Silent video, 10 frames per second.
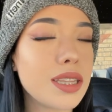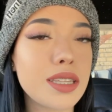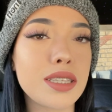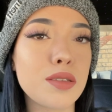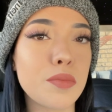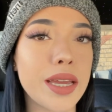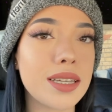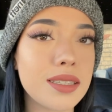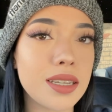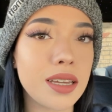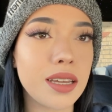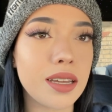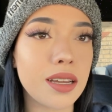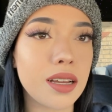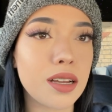this
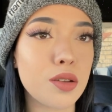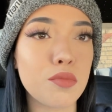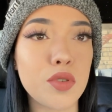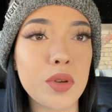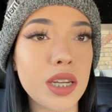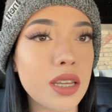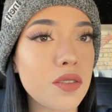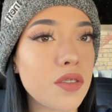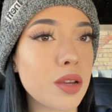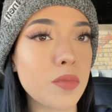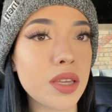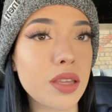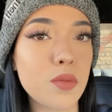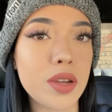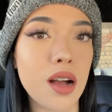amazing community family
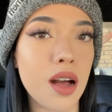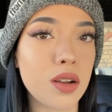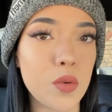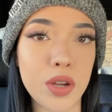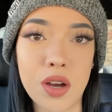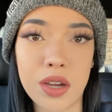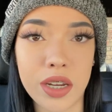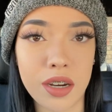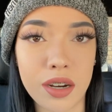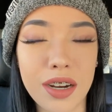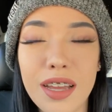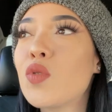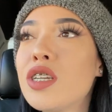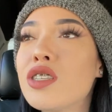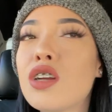that we got going on here. I just
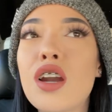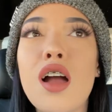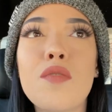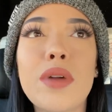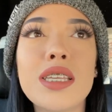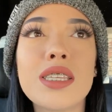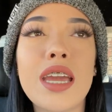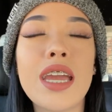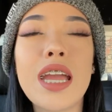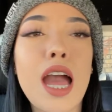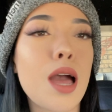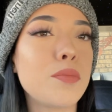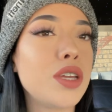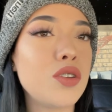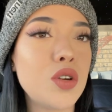want to start off by saying
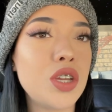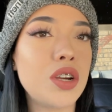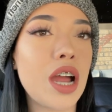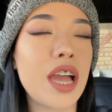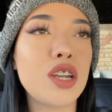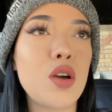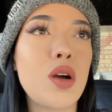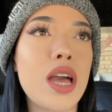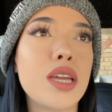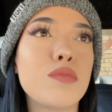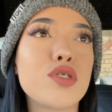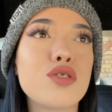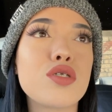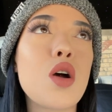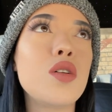Happy New Year. I know I am
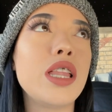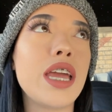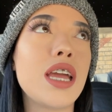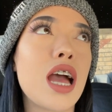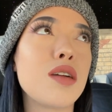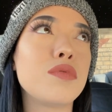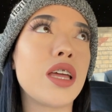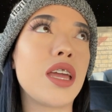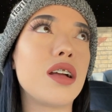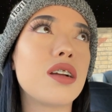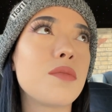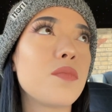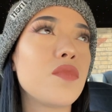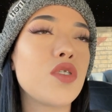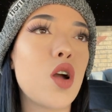so late. I'm like
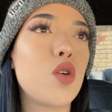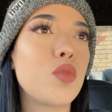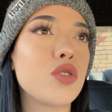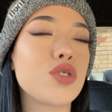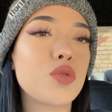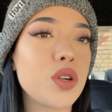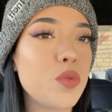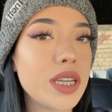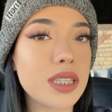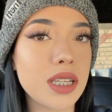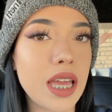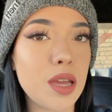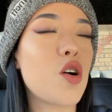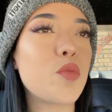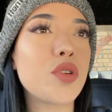almost 3 weeks
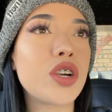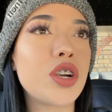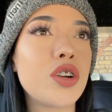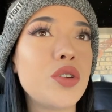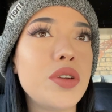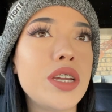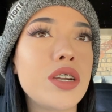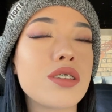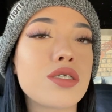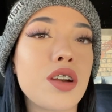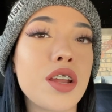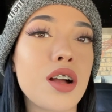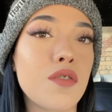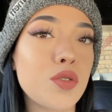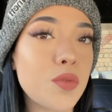late. Hope your new year is
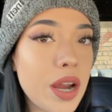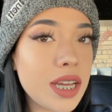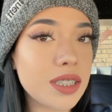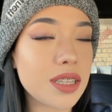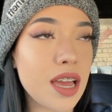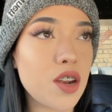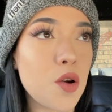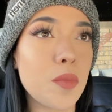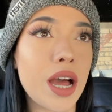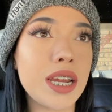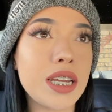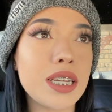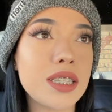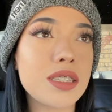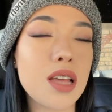starting off great. I know mine
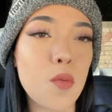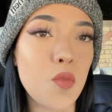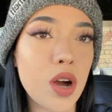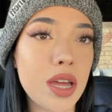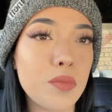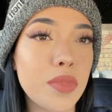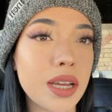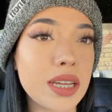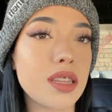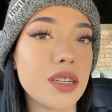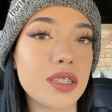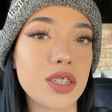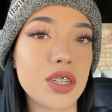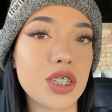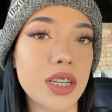is somewhat, but there's
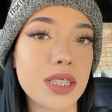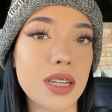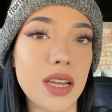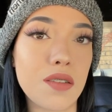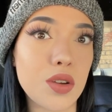a good chance that I have